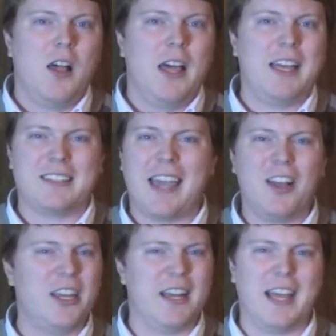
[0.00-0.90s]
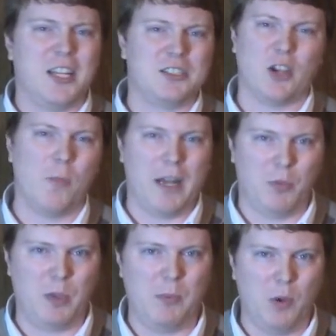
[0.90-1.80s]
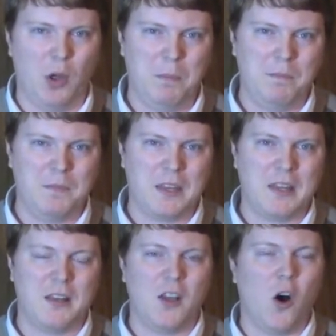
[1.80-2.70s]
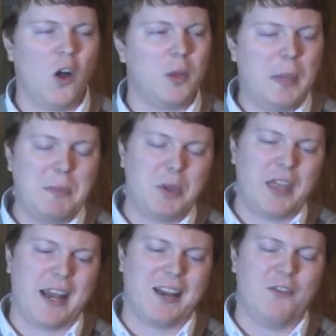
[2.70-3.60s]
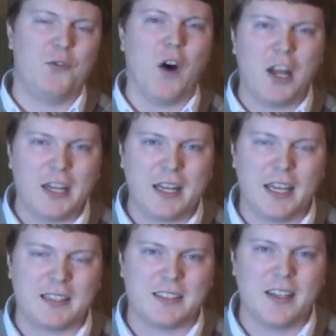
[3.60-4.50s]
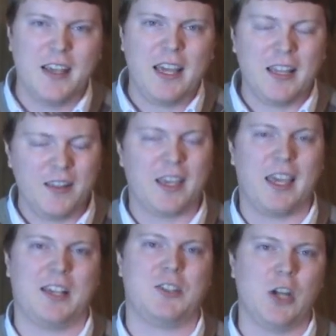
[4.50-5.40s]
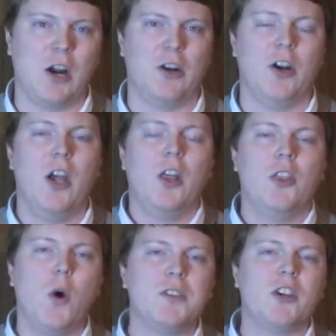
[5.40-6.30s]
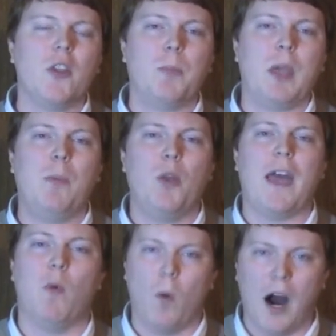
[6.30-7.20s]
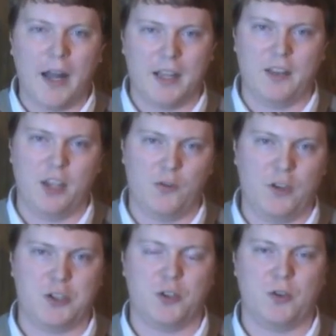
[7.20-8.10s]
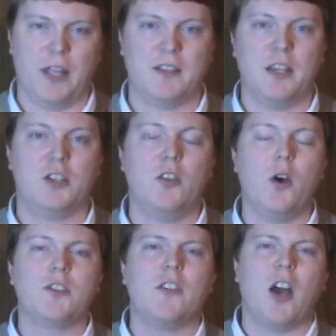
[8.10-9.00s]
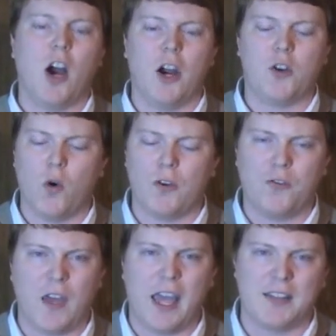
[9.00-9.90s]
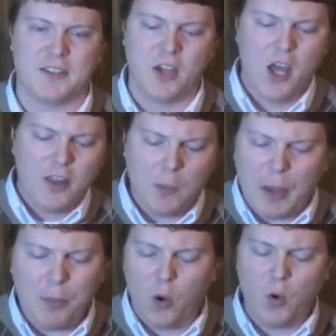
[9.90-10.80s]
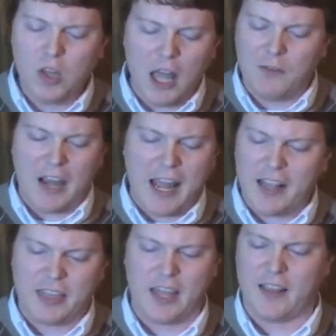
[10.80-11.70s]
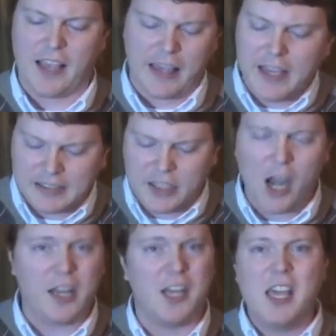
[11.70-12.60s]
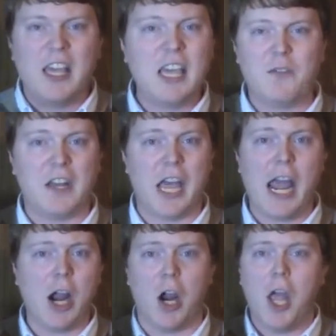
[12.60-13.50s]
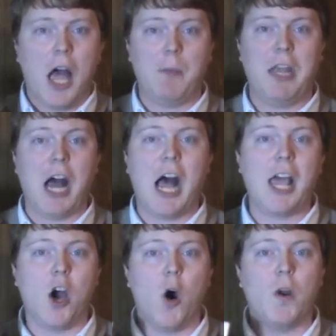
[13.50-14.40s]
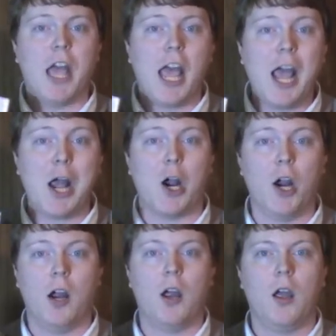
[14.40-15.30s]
it's alienating so many people. All the people that funded it in the Kickstarter, those are the people that wanted the official translation. Those are the hardcore fans. The people who loved anything that Key's done. Even Air. I mean, I own Air.